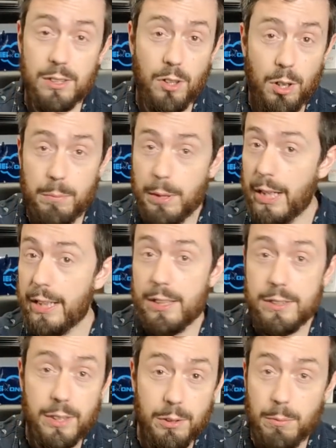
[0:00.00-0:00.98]
the
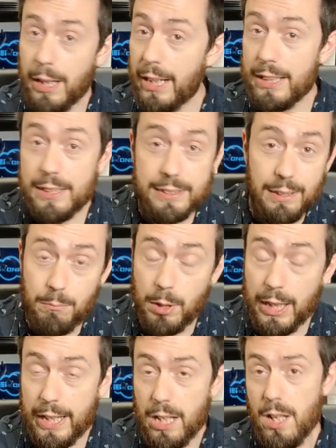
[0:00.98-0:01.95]
918, the 218, the
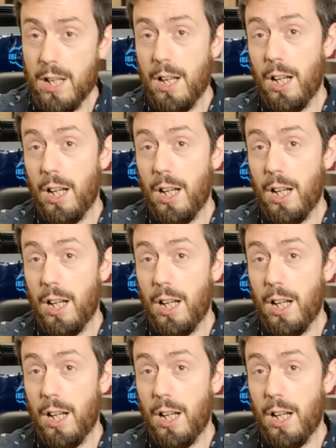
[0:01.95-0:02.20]
718,